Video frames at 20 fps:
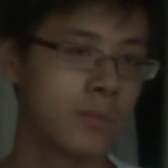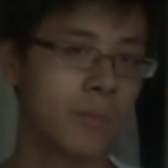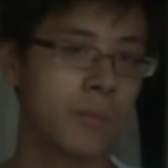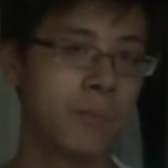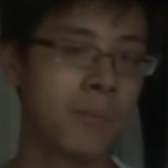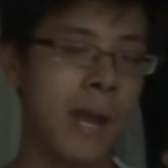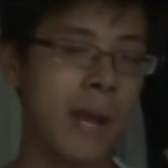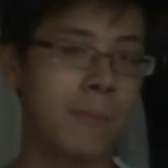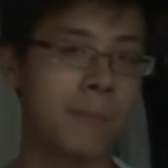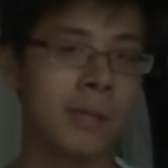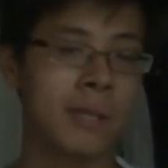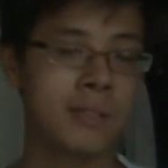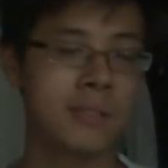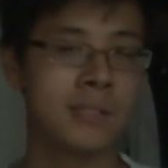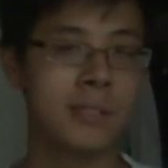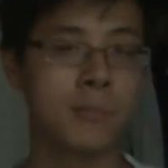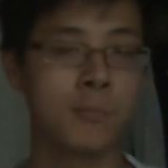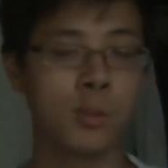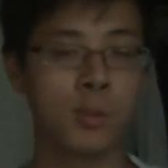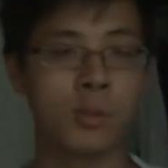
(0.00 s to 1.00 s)
Batman
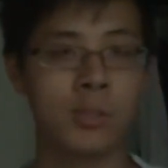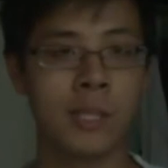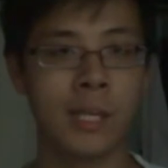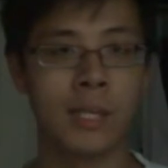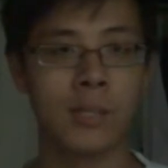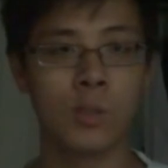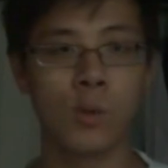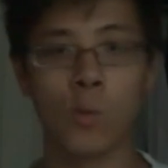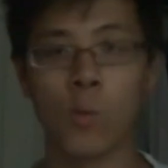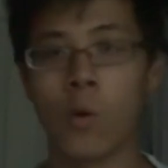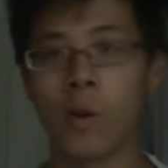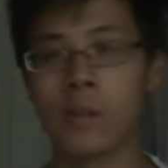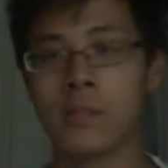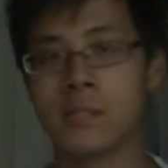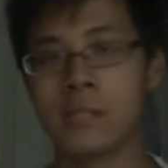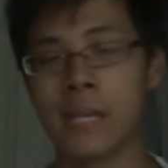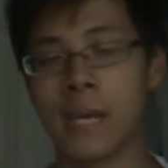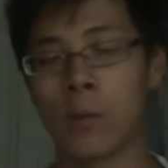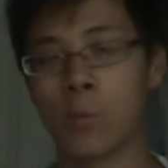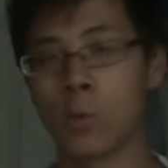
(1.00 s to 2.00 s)
symbol than the
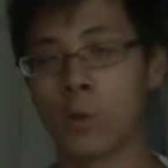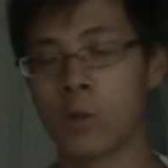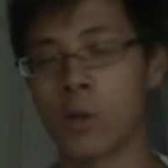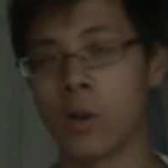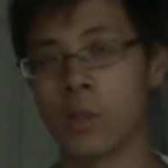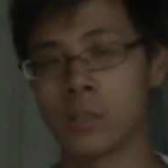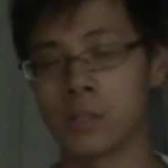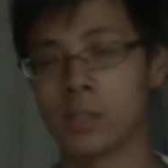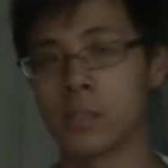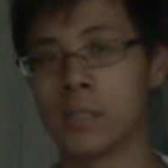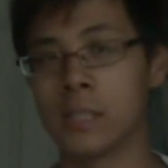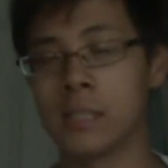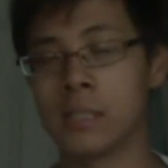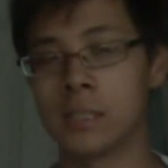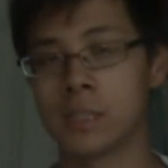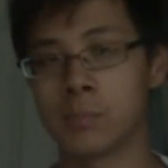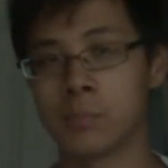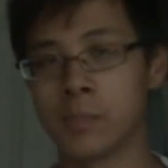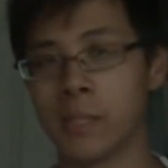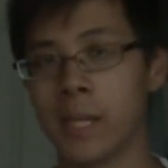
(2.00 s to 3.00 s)
ones that were constantly
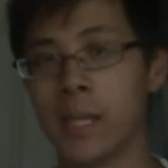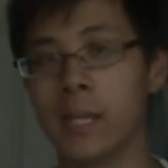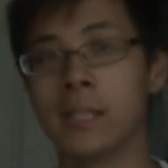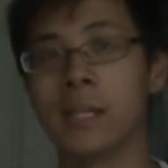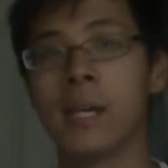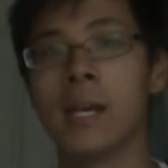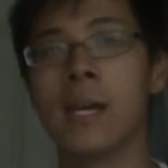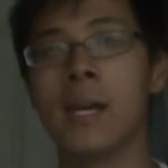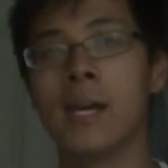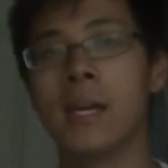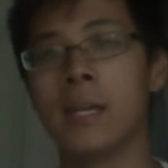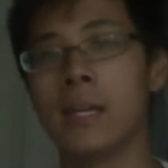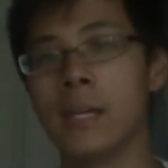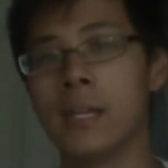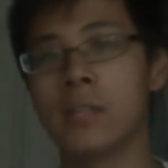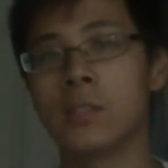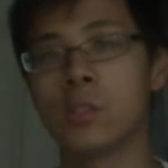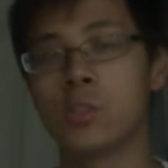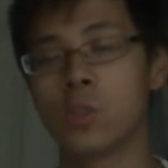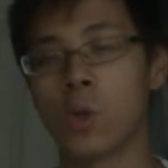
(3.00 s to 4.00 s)
displayed
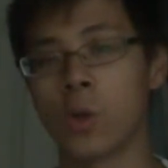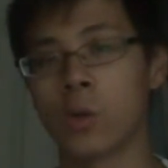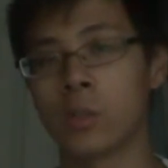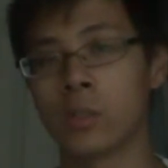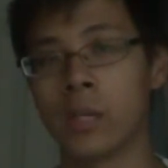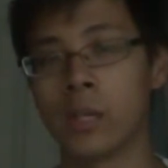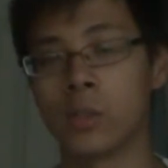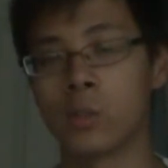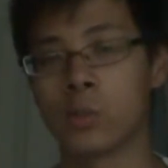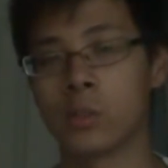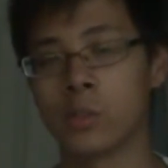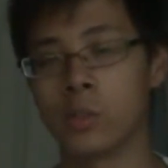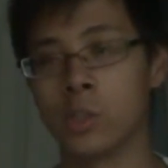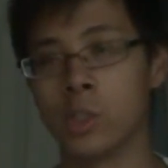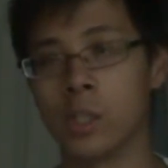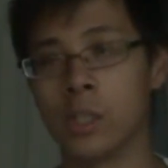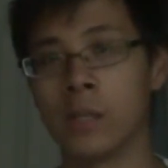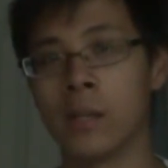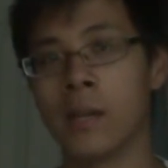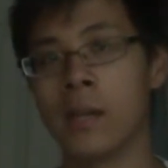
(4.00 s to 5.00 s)
in the Dark Knight
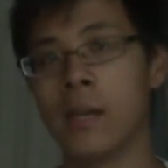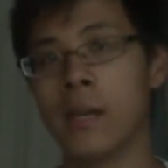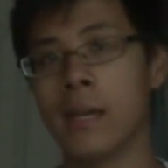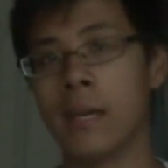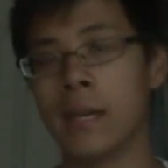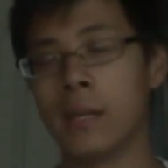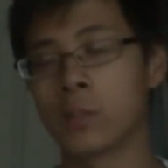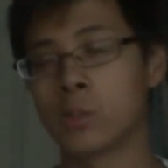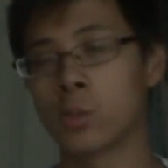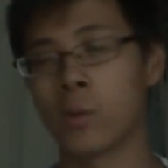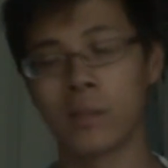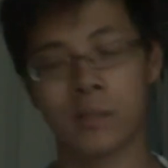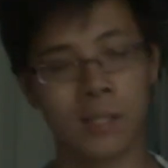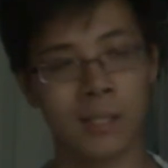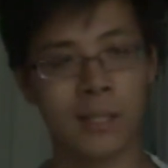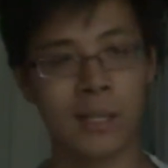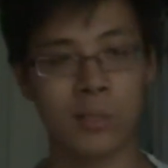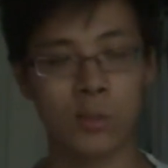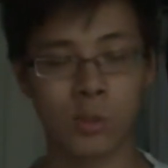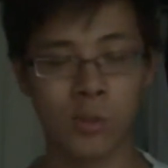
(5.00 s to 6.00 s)
trilogy. And so I
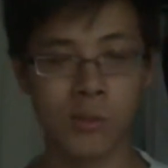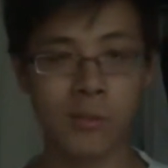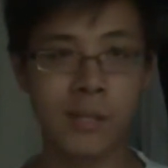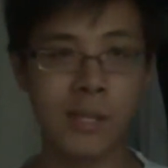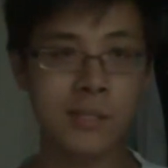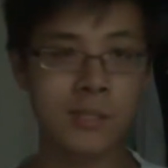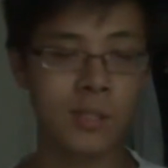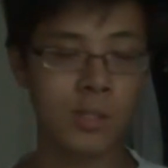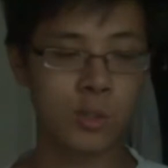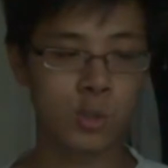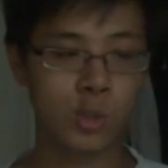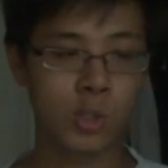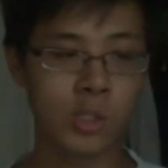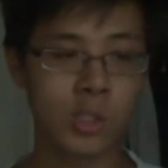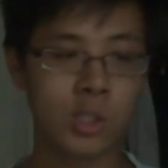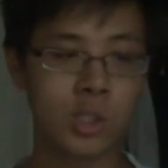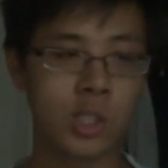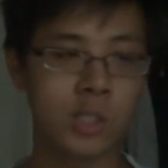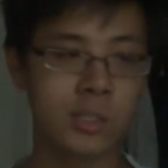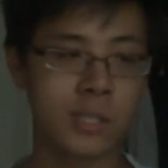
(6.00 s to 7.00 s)
think that trilogy's,
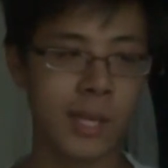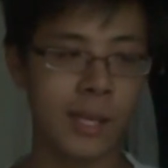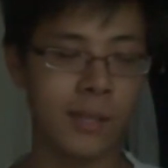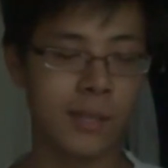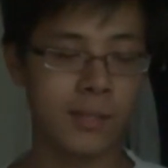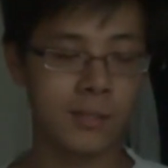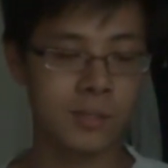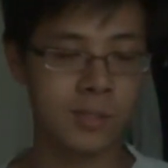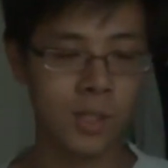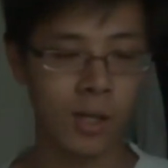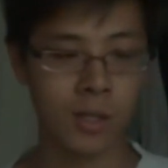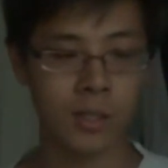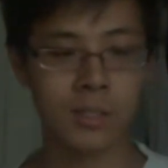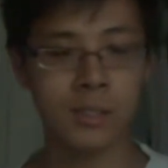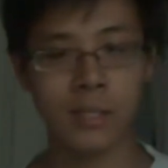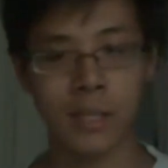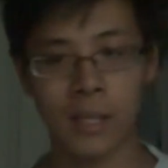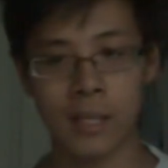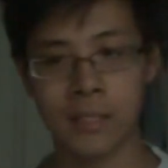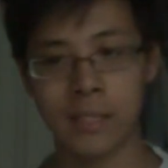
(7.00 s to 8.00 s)
trilogy's
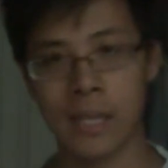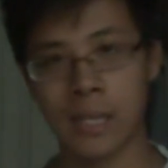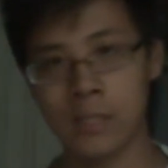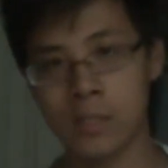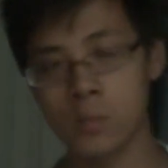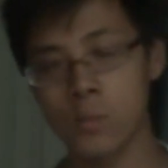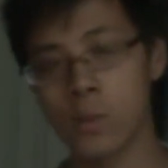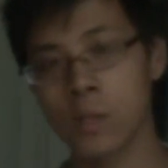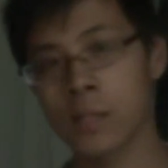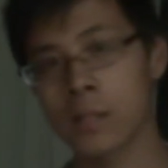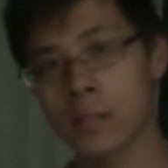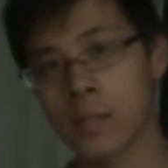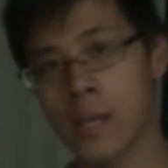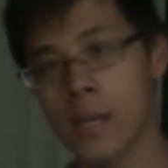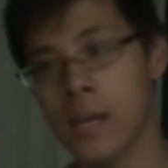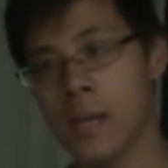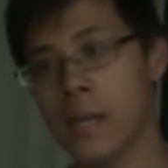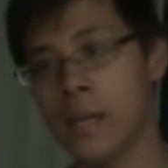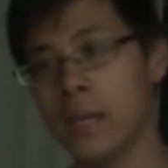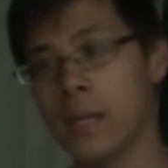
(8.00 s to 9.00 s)
done and ended with.
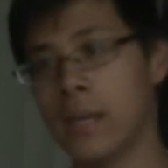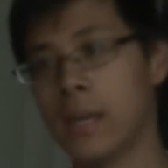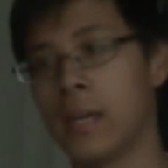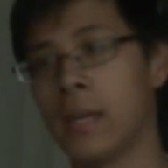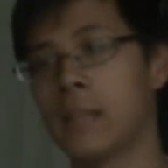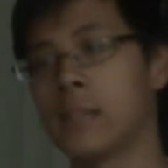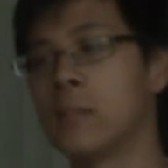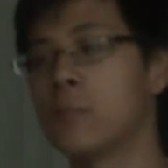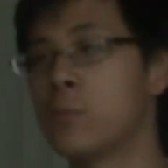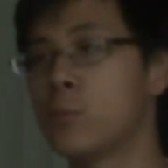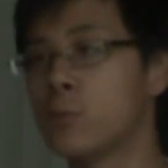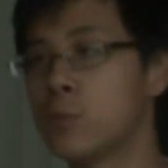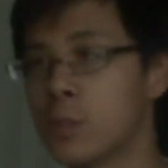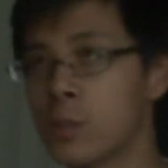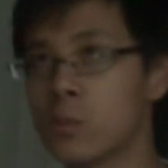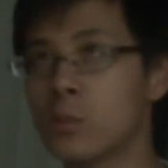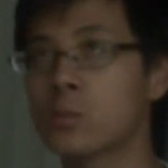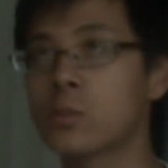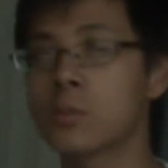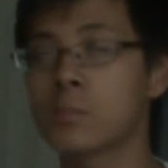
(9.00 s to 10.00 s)
And if you
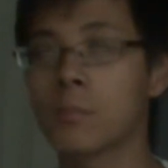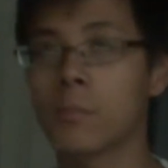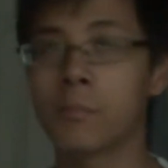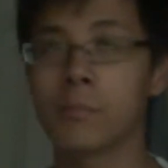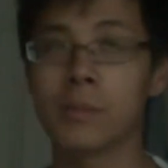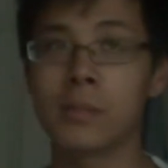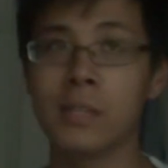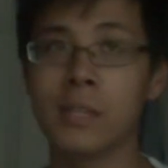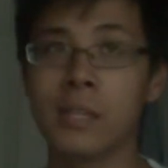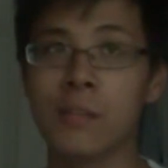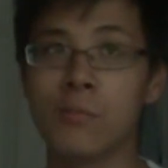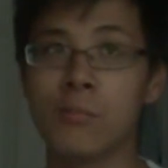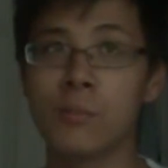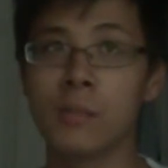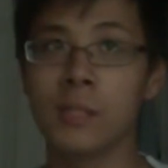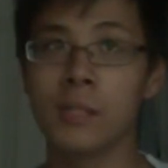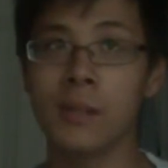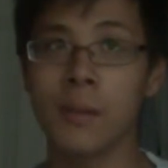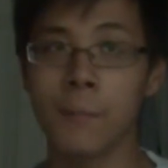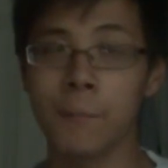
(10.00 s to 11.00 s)
still don't believe
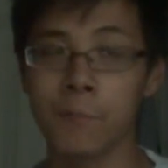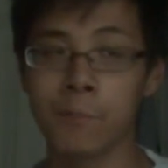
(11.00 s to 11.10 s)
me,